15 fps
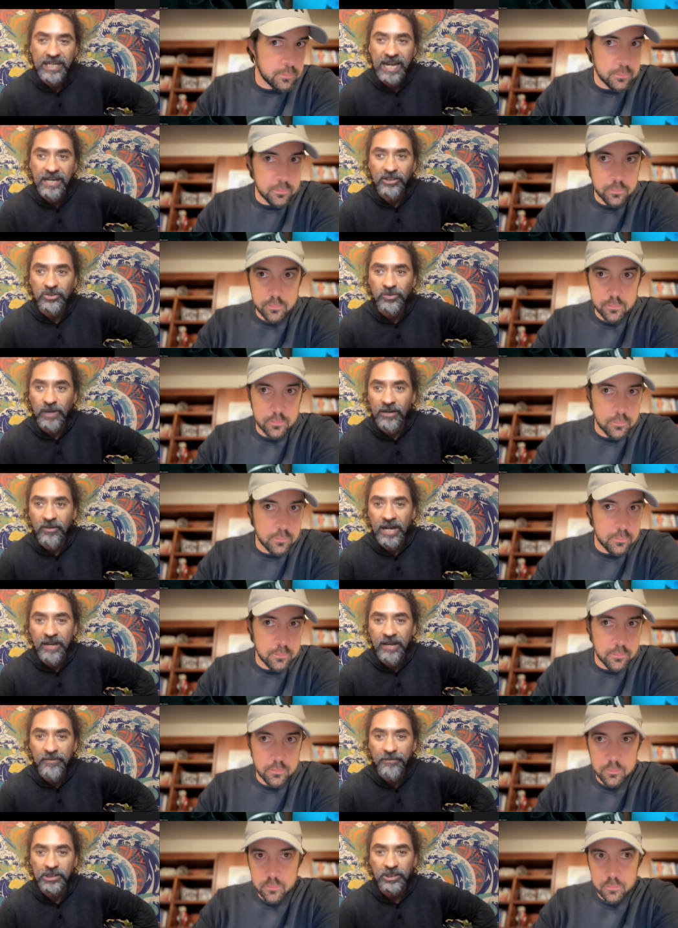Speaker 1: now, so I don't have
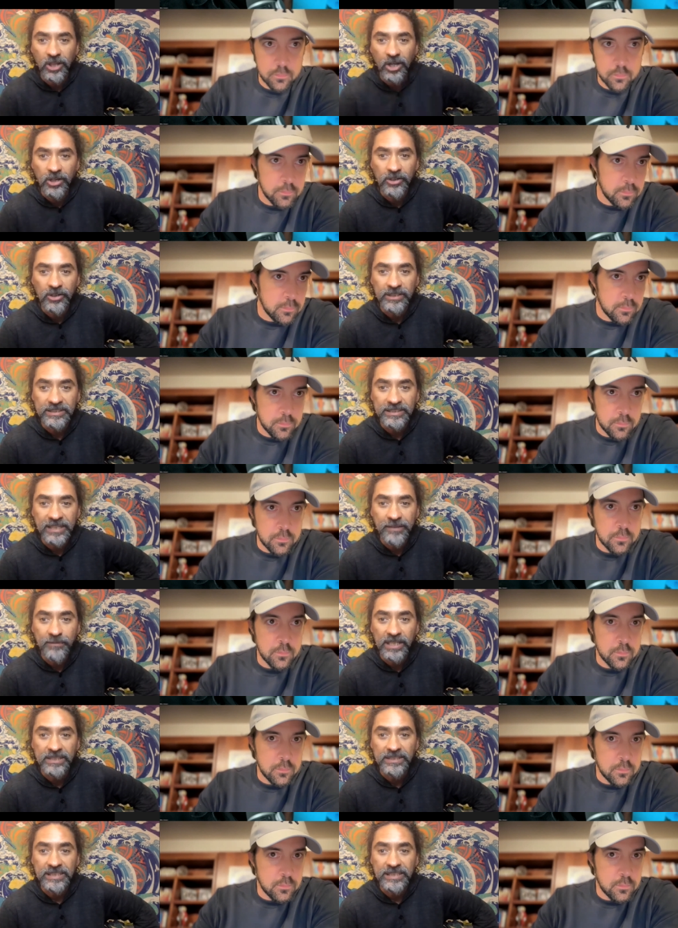much longer than 10 minutes